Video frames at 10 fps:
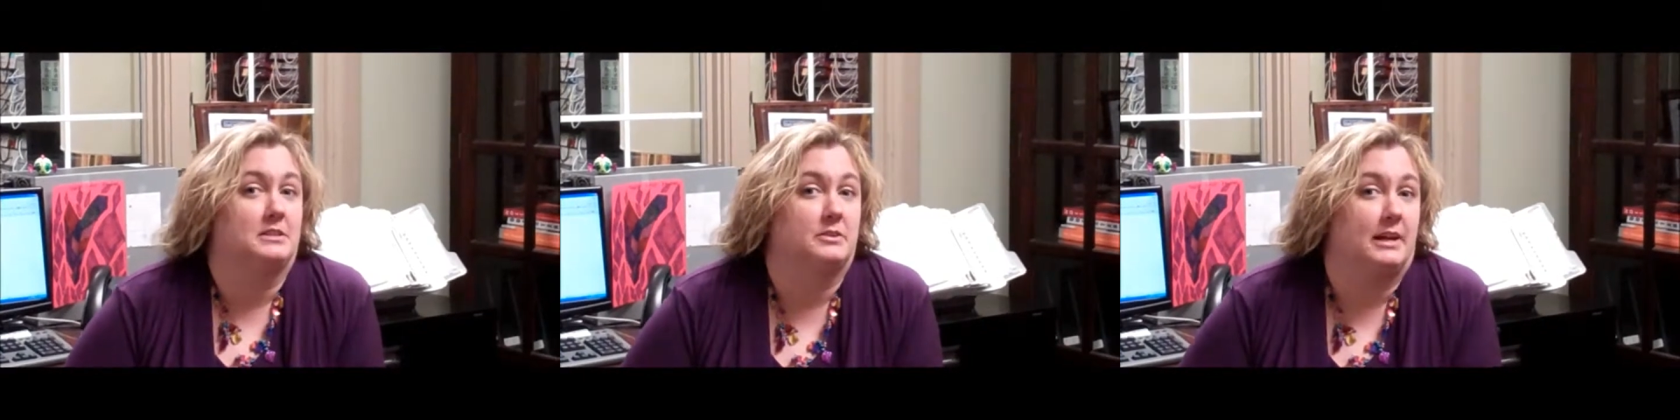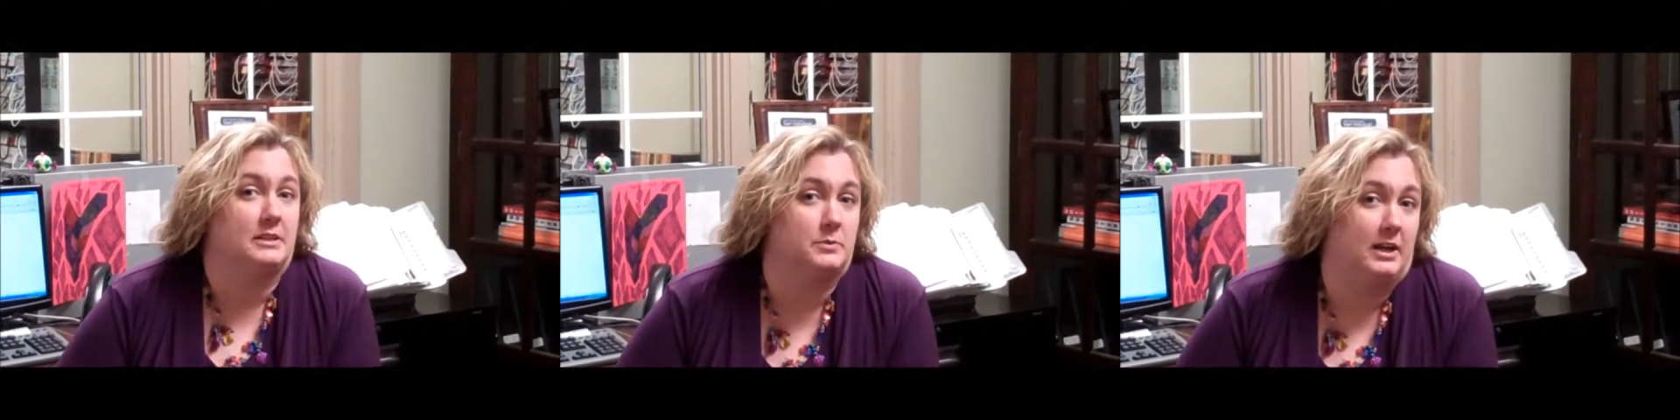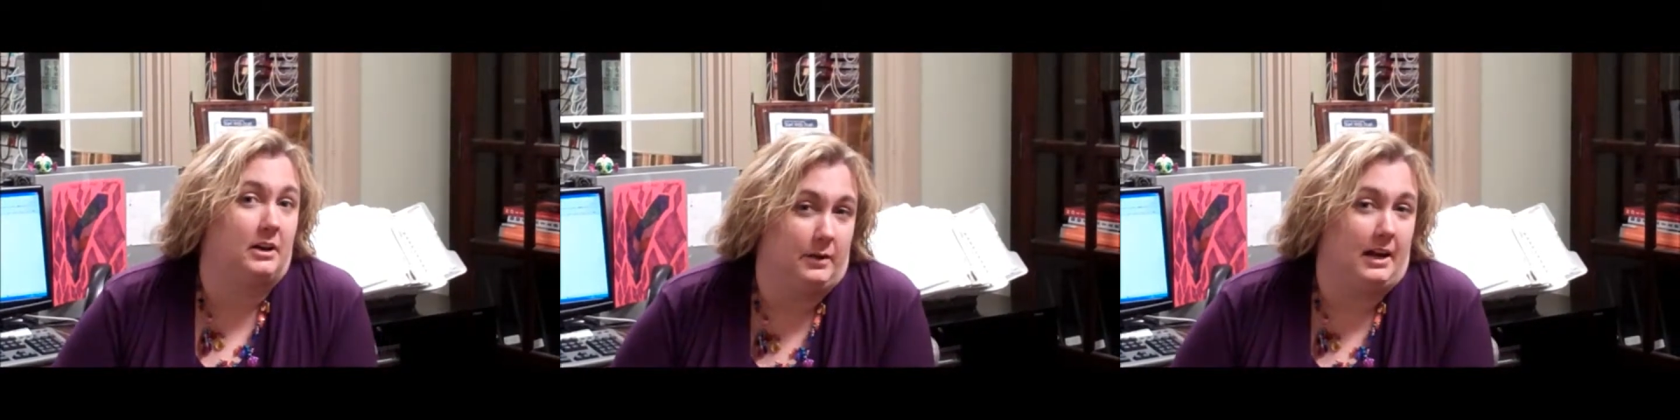So that's when
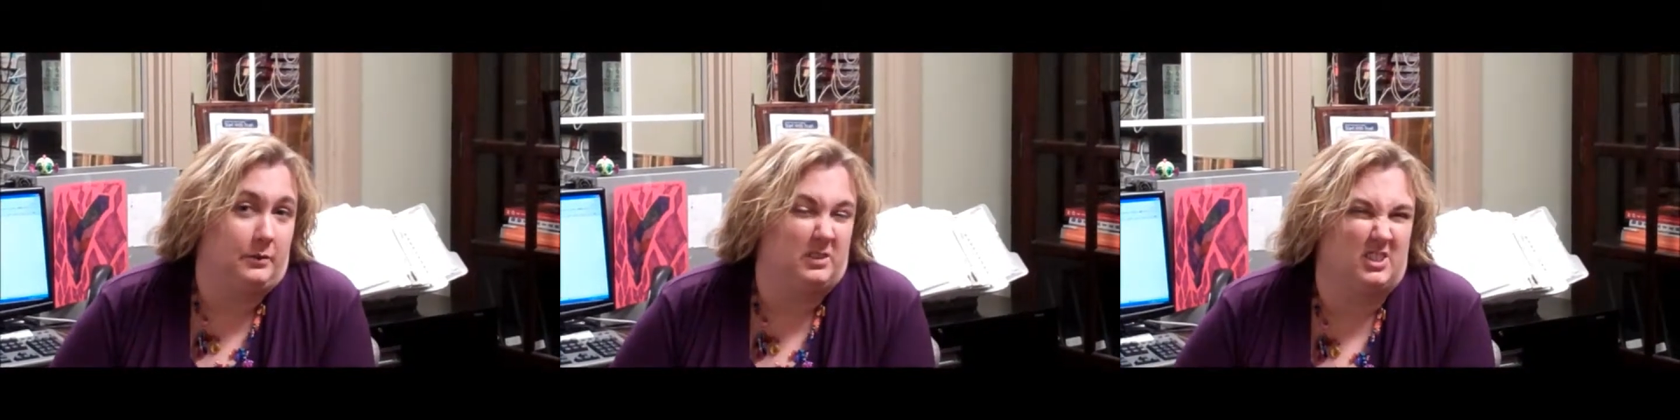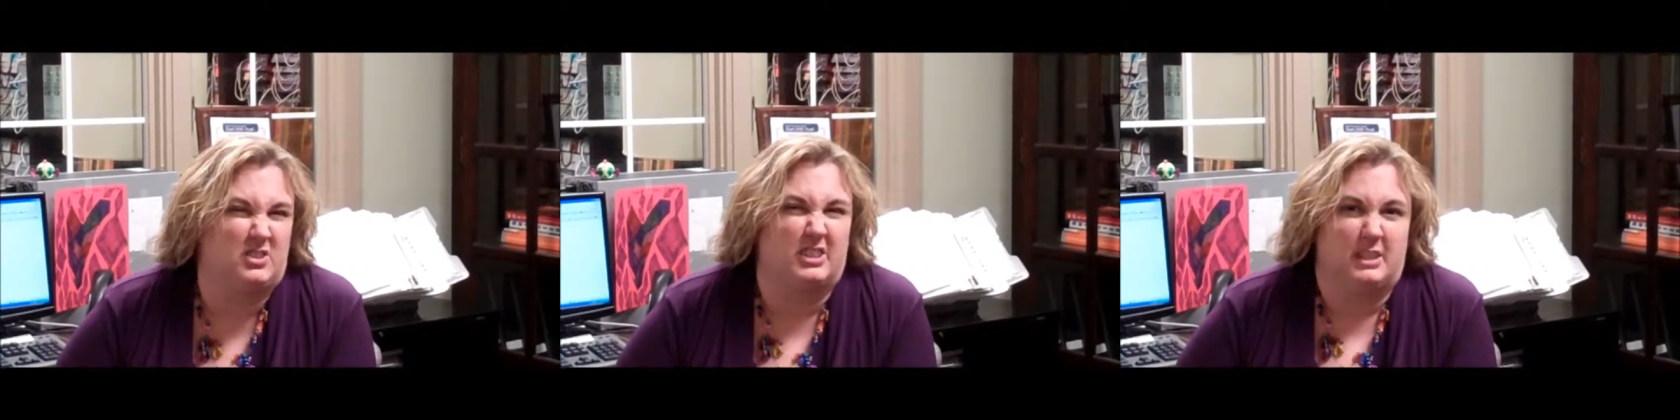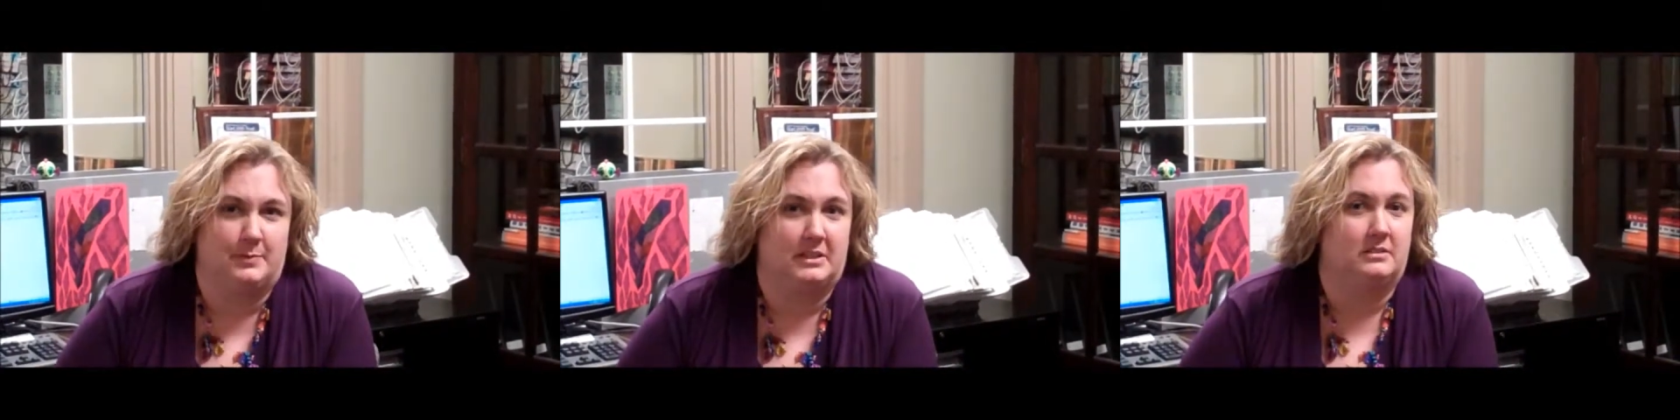I will usually
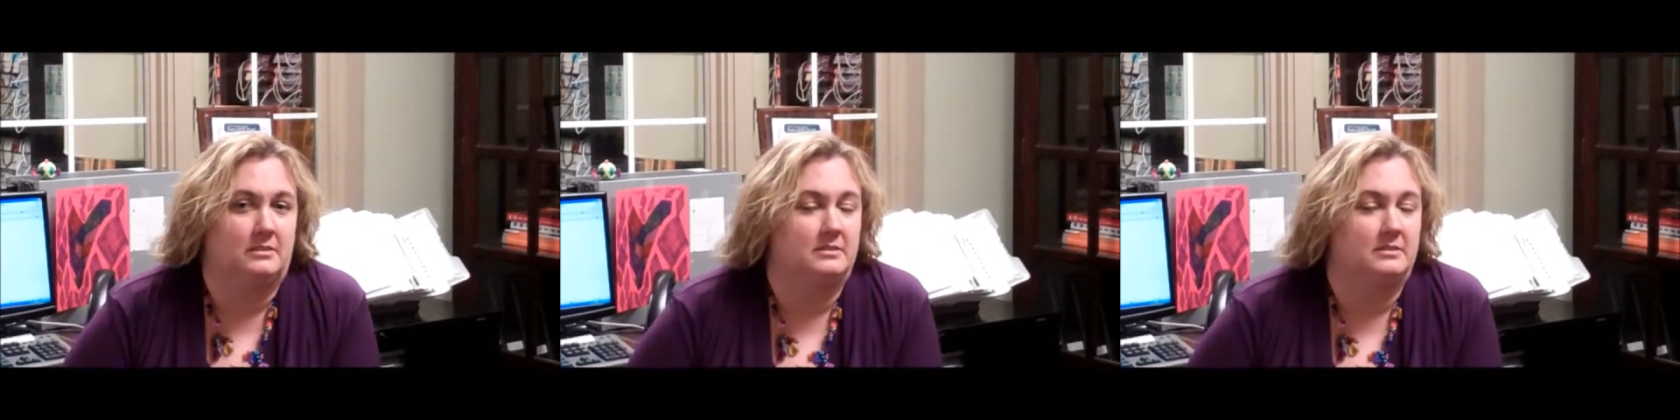email